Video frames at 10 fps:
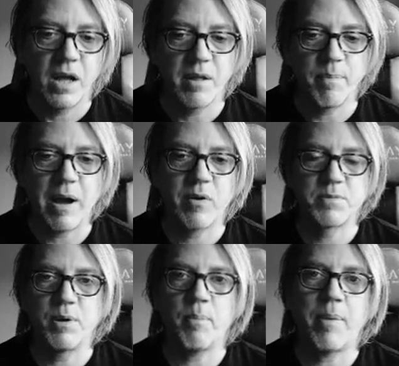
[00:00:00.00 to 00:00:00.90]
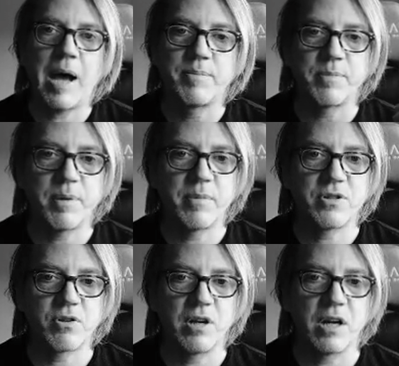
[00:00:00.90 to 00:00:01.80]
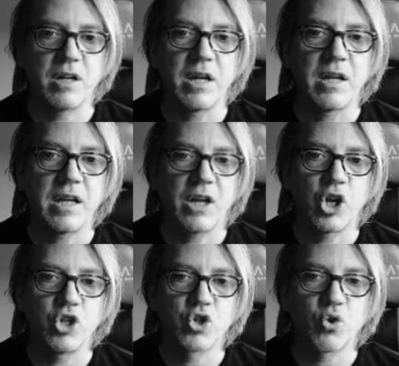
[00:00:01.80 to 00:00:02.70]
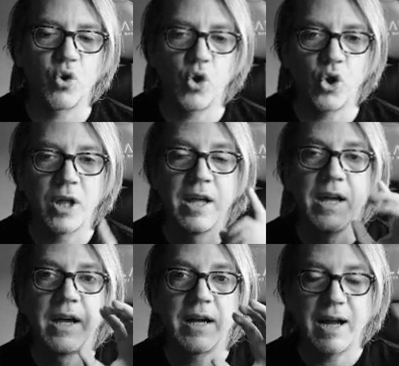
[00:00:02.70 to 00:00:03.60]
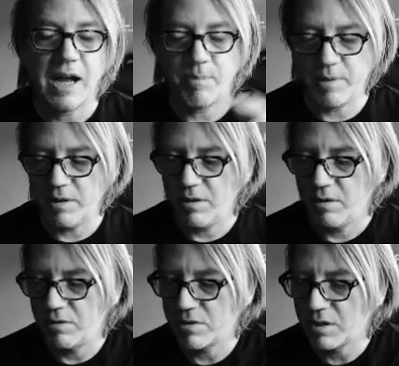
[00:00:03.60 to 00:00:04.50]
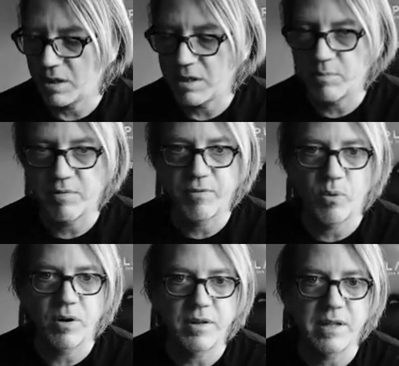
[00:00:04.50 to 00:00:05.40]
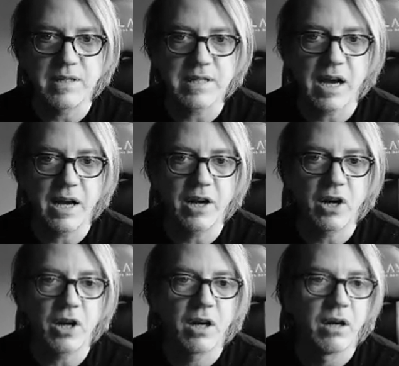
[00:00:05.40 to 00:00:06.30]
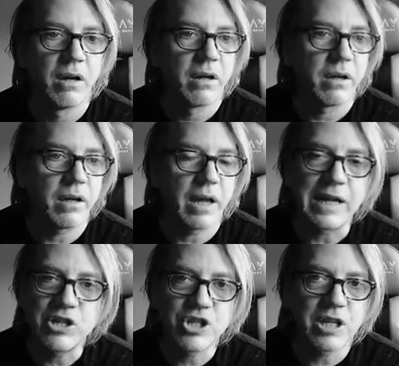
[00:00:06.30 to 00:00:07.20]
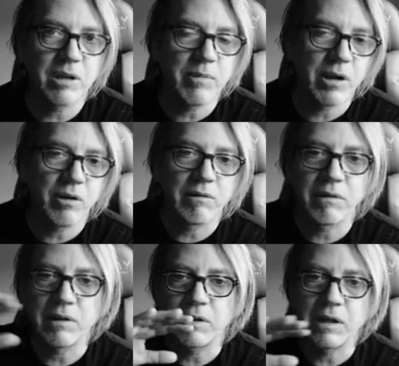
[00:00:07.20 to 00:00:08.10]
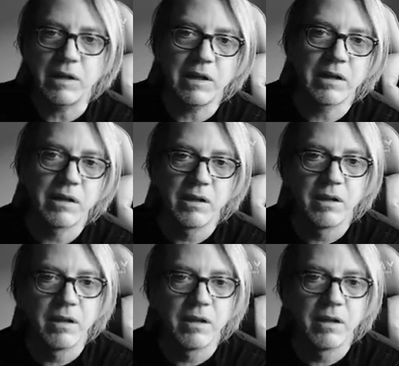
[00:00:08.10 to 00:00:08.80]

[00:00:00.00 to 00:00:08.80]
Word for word: and the power spell pops up on my screen. I'm going to control copy, just like I did before, the entire HTML link.